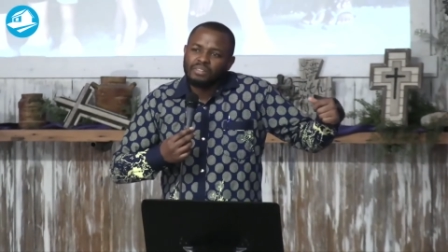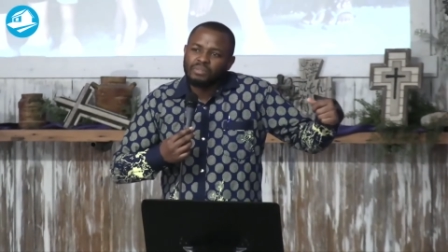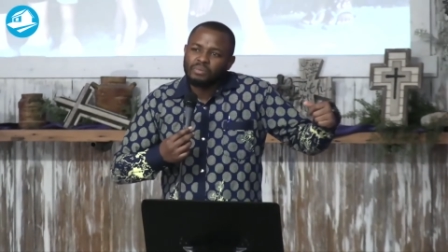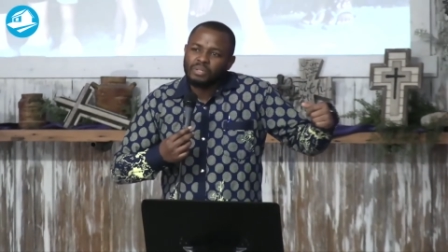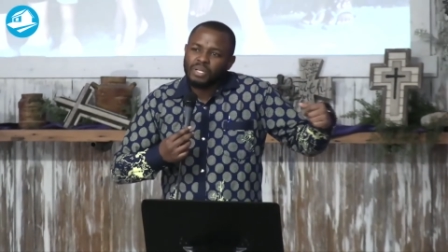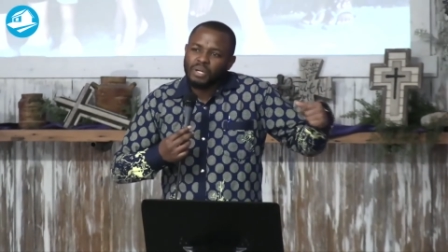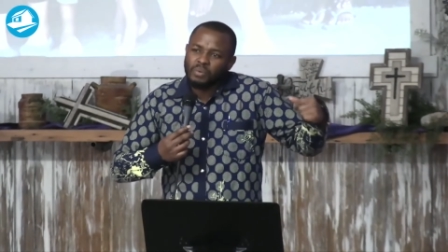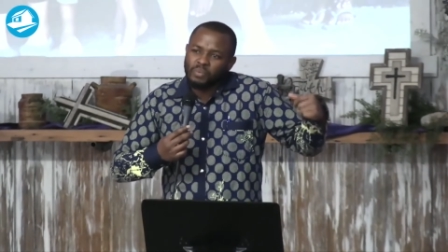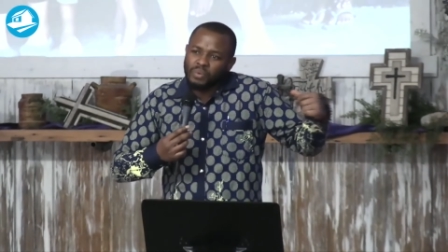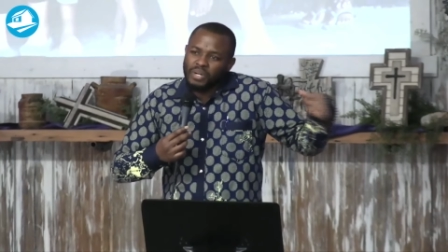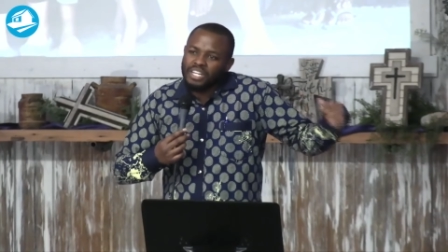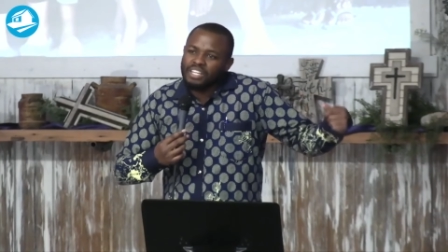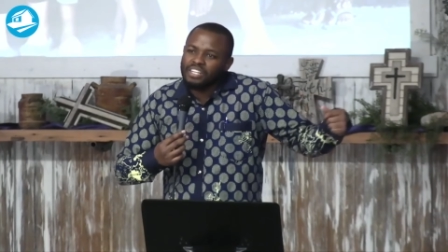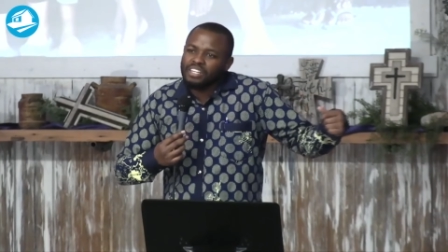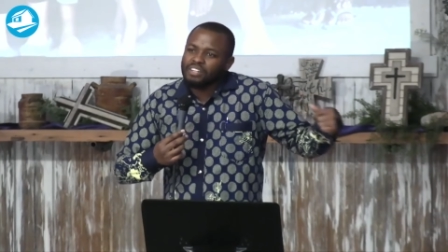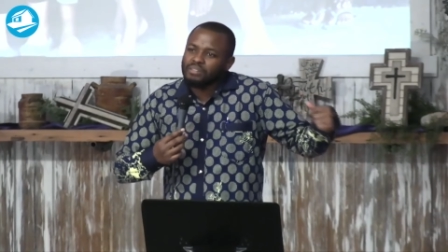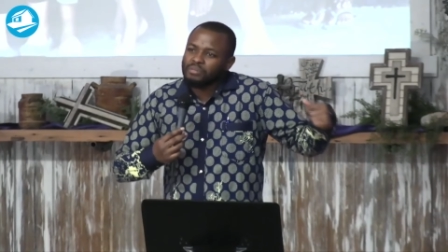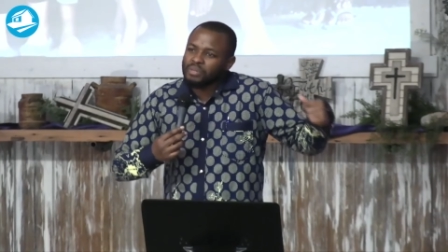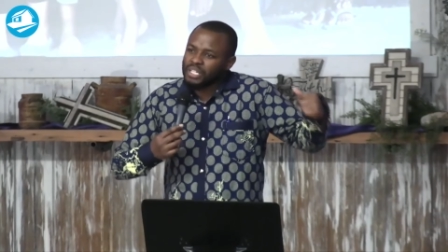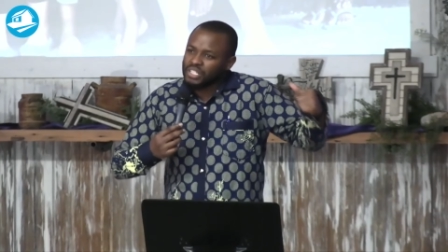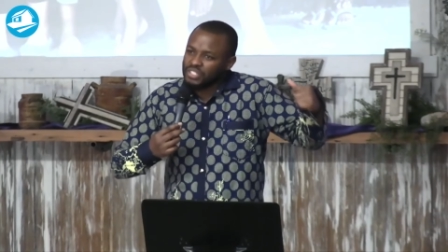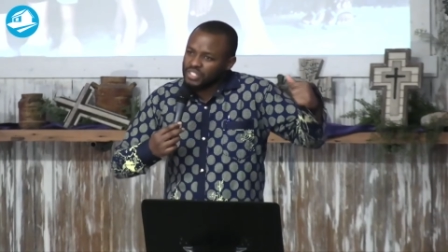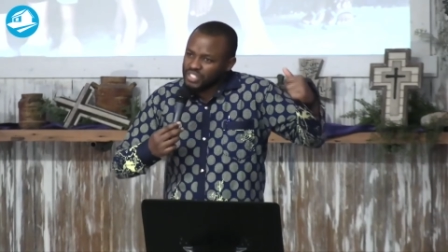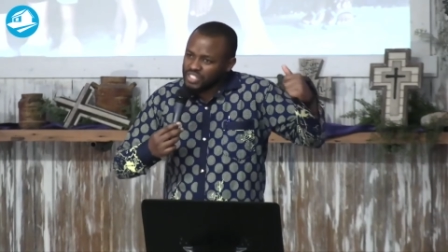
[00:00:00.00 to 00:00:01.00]
We are waiting.
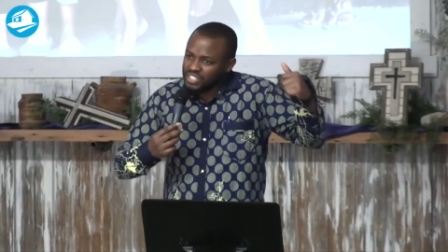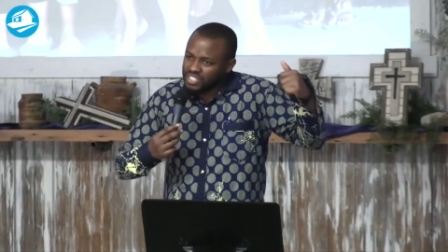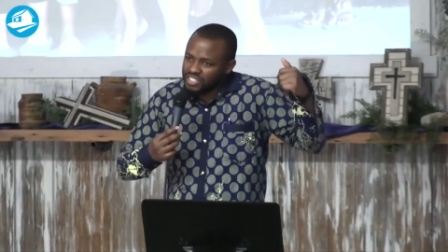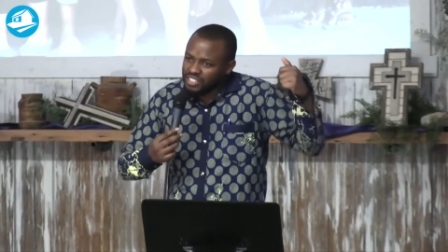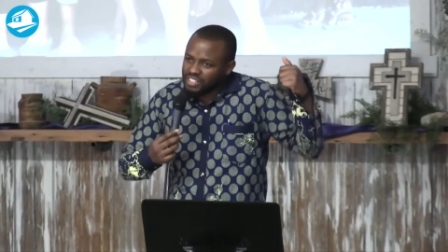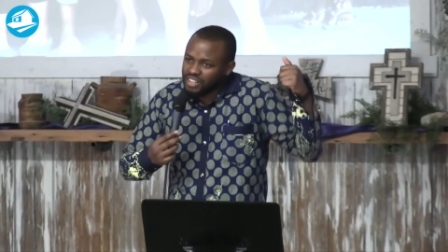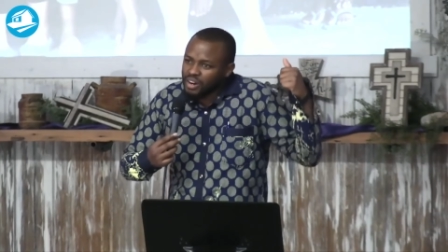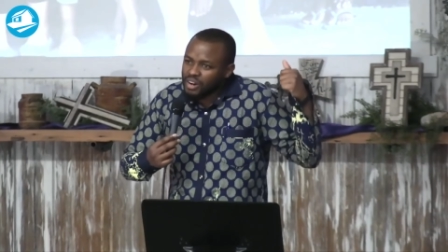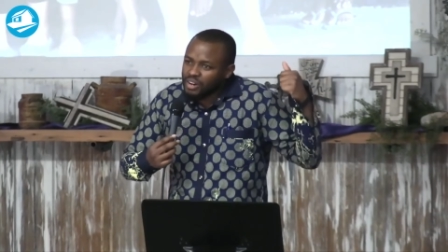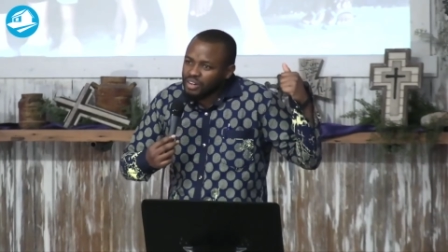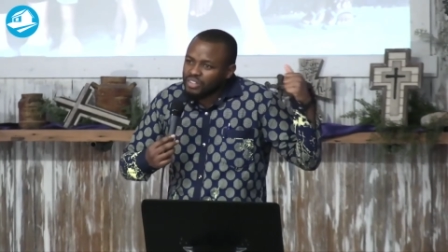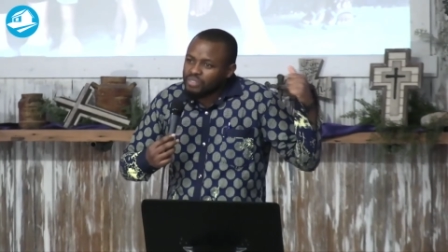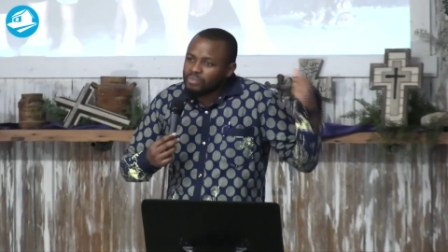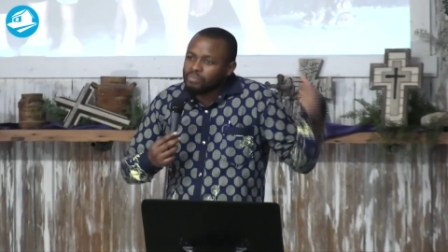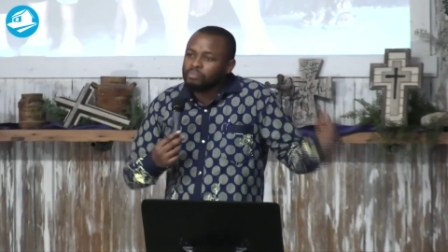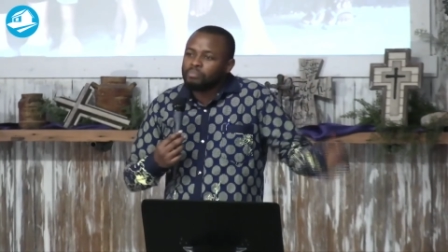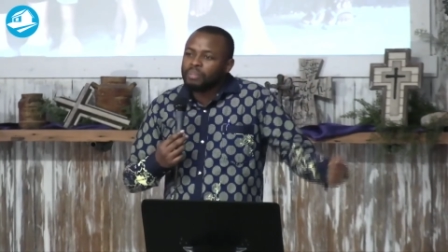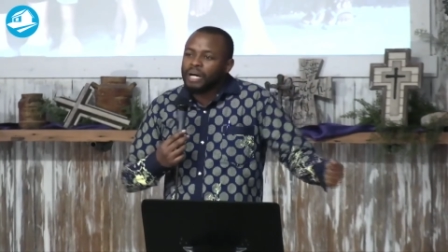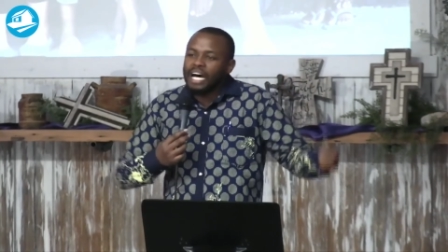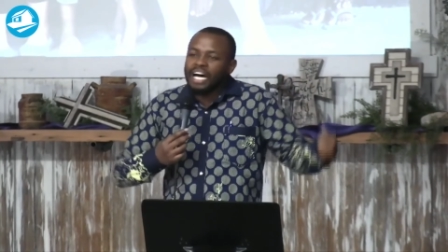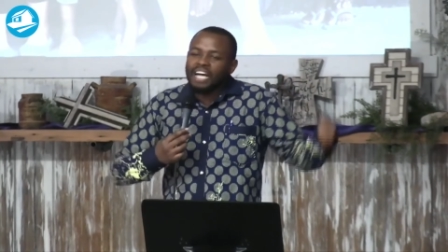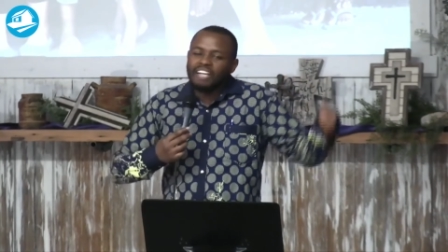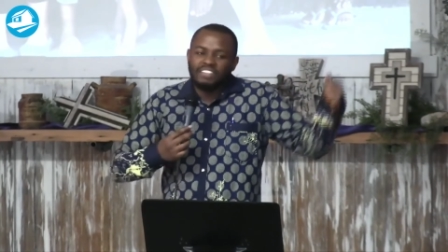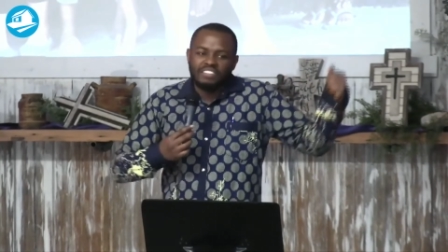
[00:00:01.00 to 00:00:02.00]
We are just on a
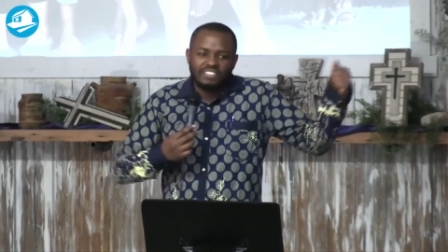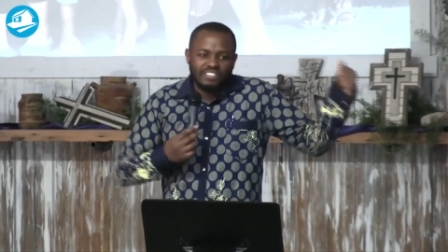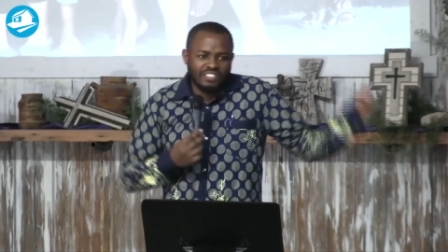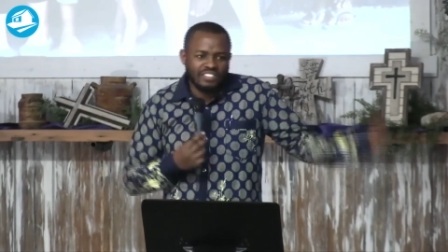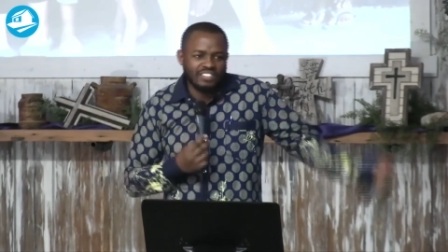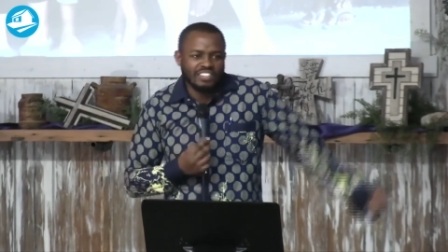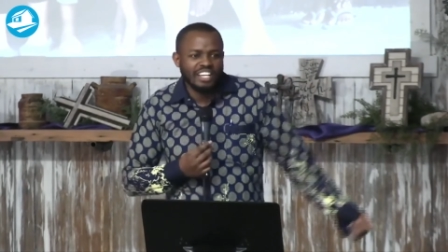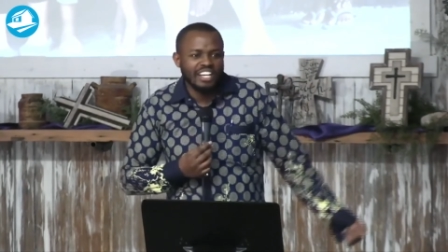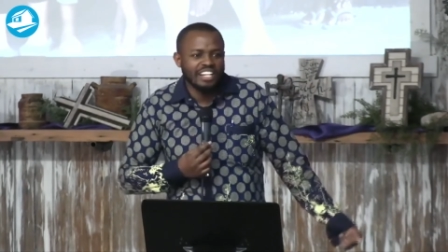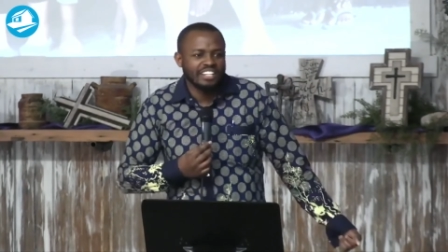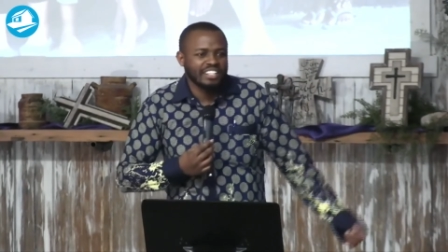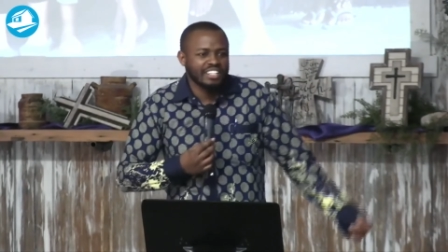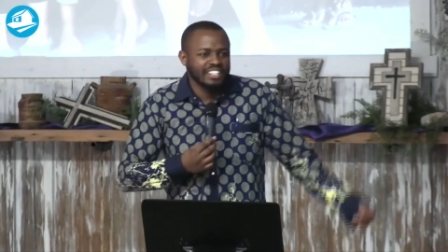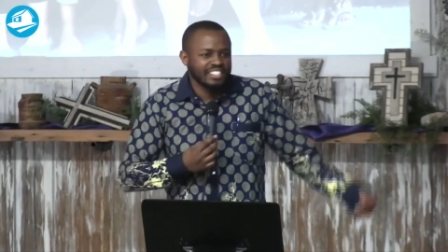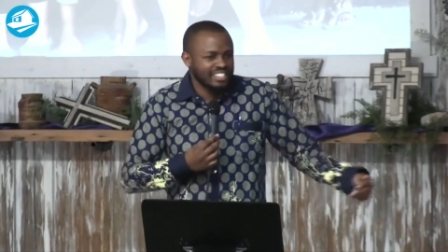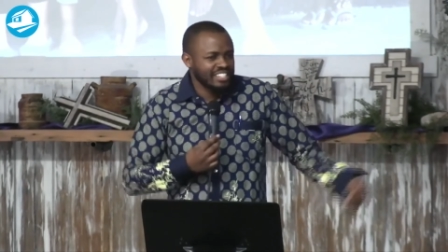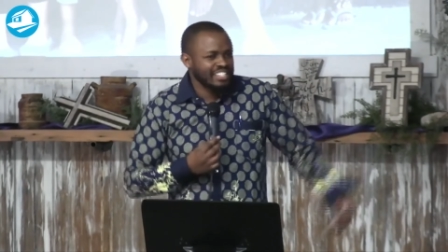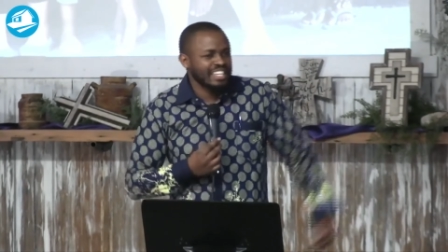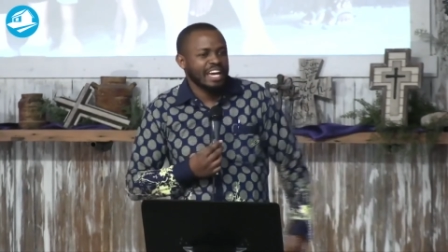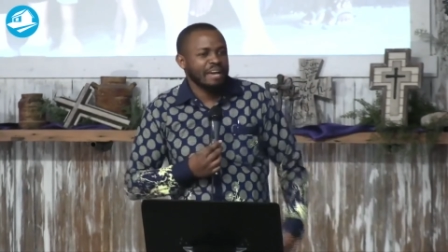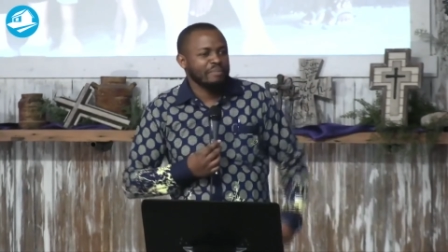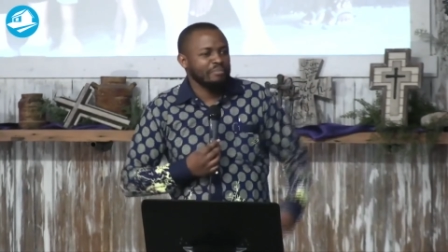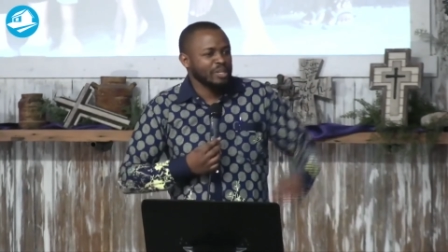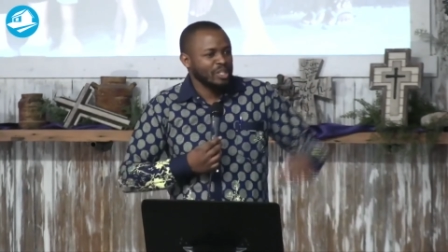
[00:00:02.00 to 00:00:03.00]
bus. A station
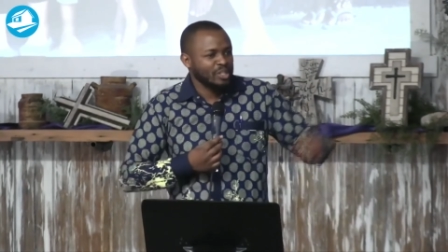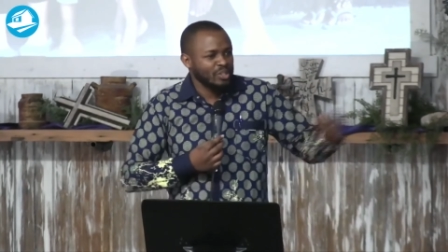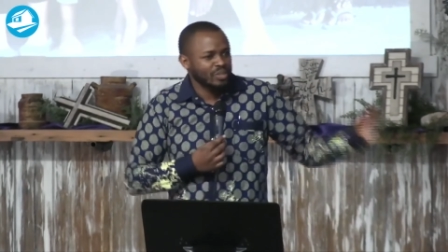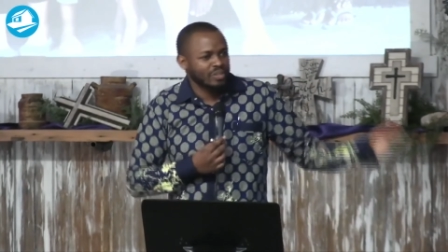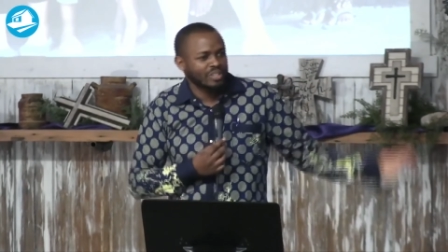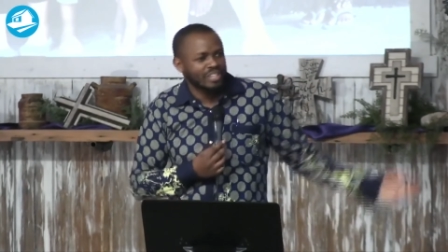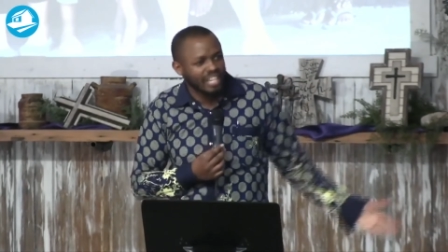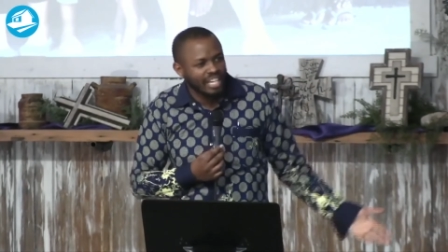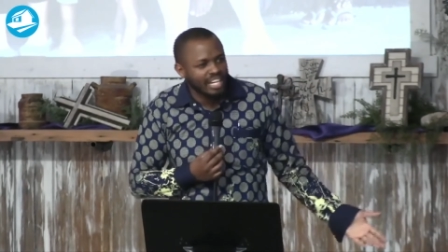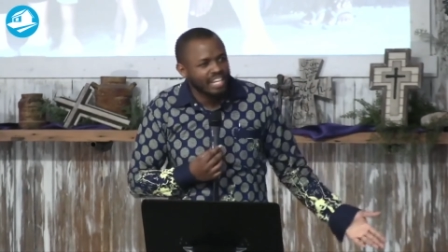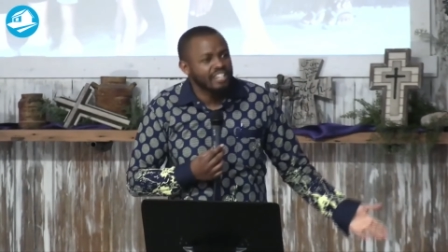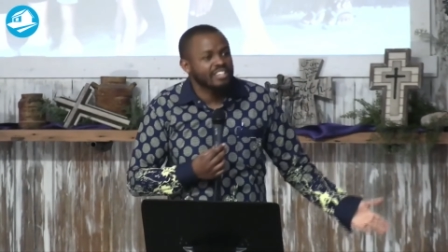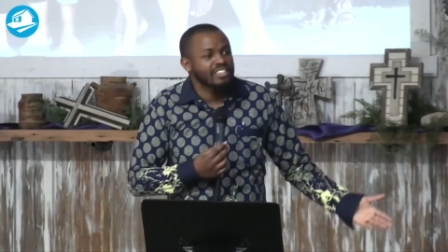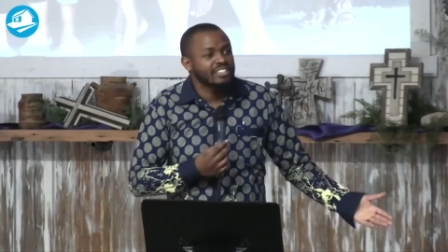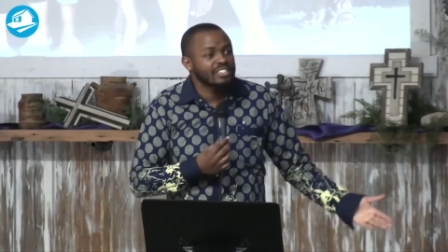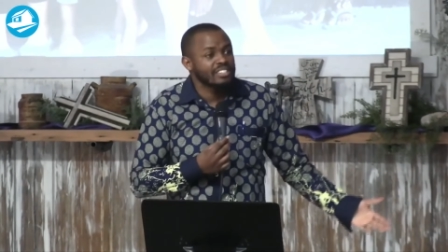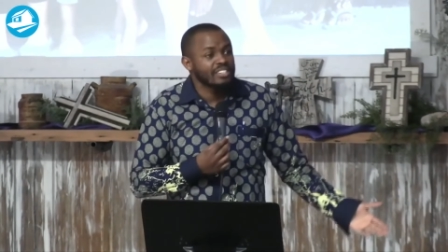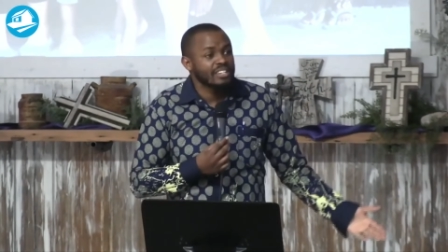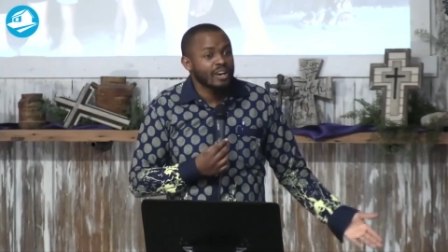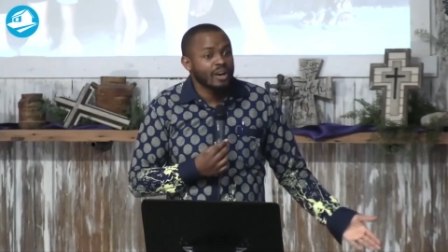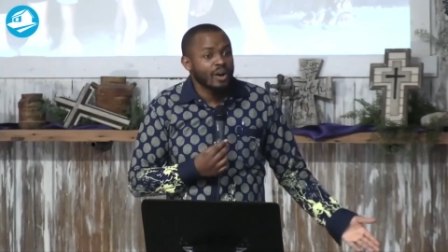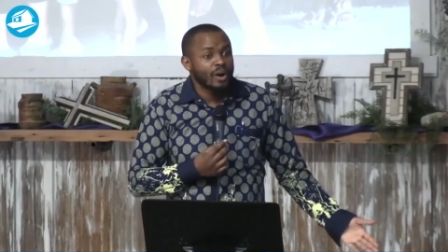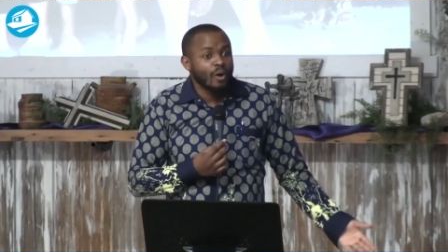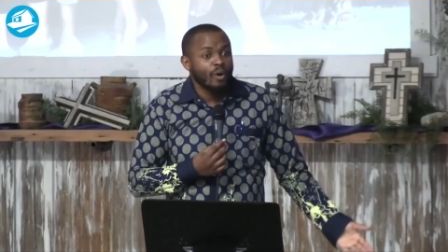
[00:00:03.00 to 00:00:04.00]
is coming to get us.